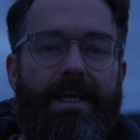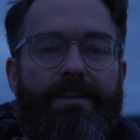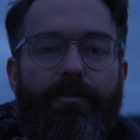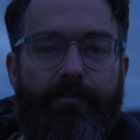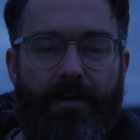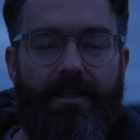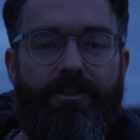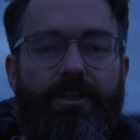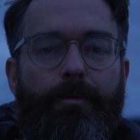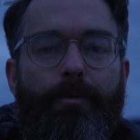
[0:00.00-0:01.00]
in the
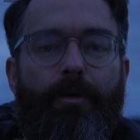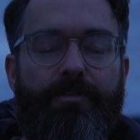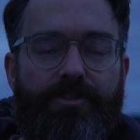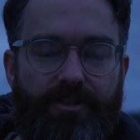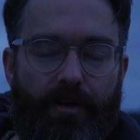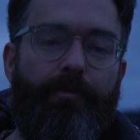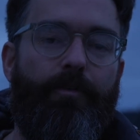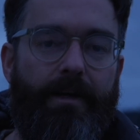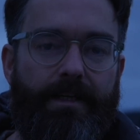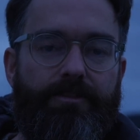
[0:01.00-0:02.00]
fellowship of the
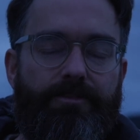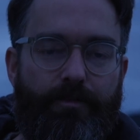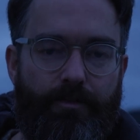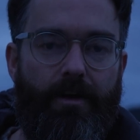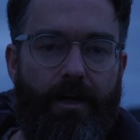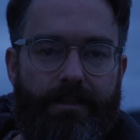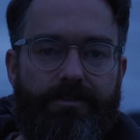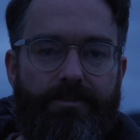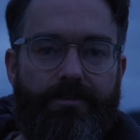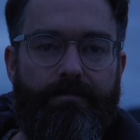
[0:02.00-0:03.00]
sufferings of Christ.